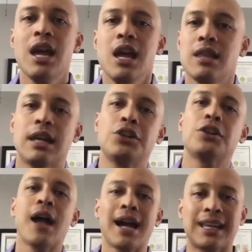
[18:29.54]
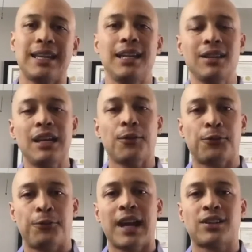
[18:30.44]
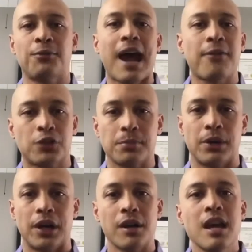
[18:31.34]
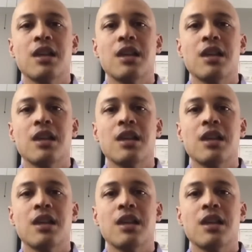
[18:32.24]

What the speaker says: then you're not getting the effect of afterburn.